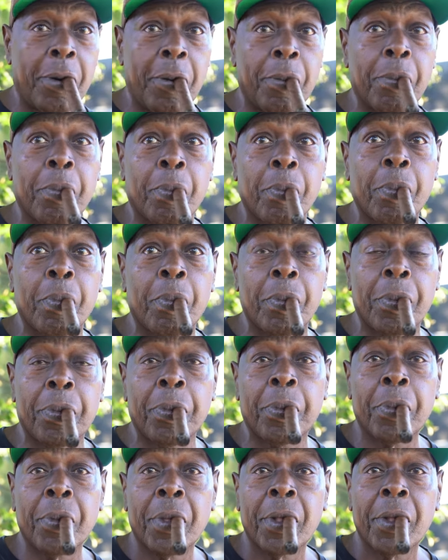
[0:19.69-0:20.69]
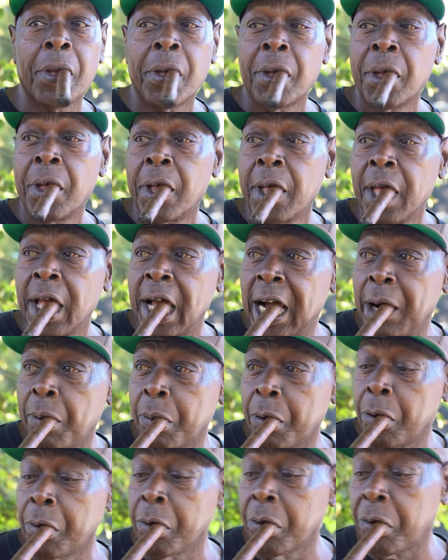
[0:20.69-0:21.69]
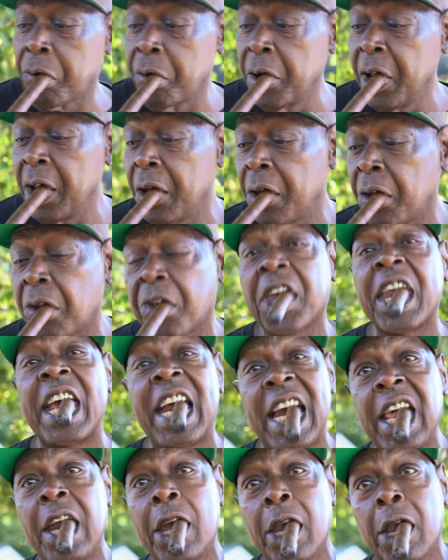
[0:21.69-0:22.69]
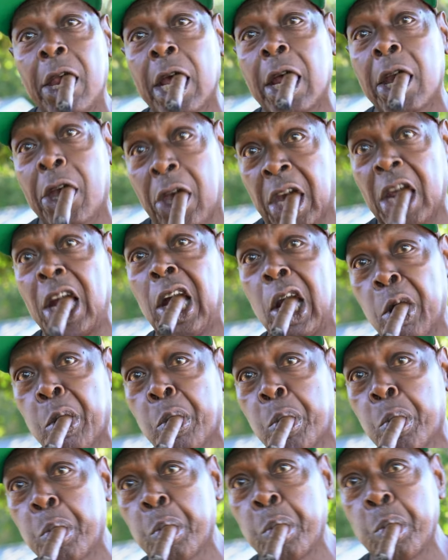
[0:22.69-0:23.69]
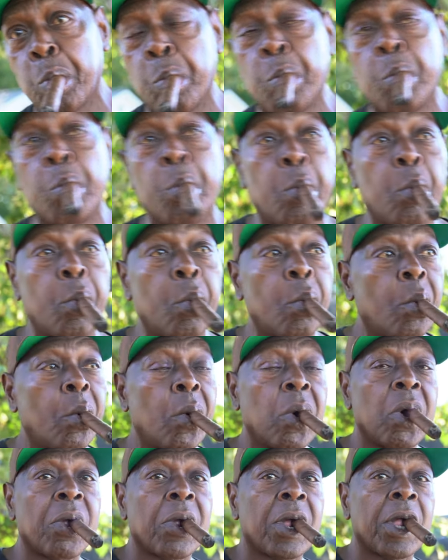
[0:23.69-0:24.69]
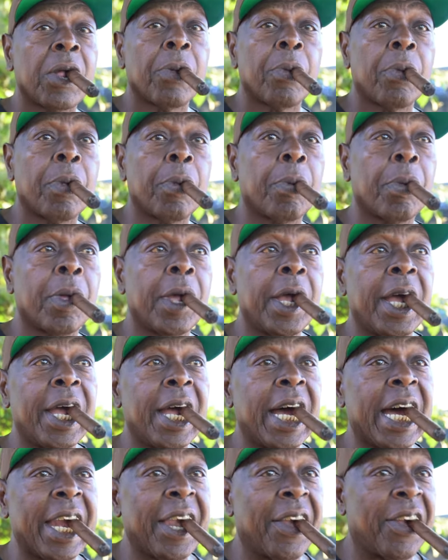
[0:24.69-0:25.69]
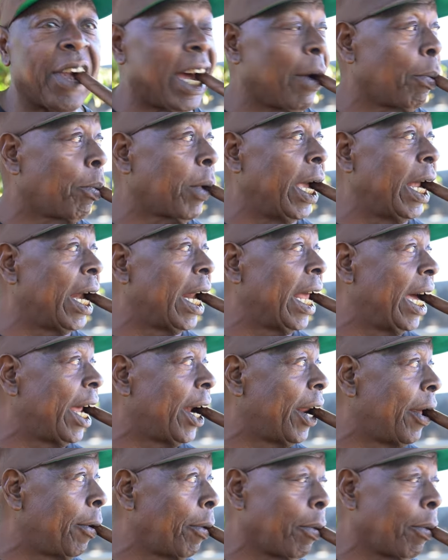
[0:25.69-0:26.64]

mm, I was on the street stealing, yeah, stealing, mm, mm. Yeah, out in South Carolina.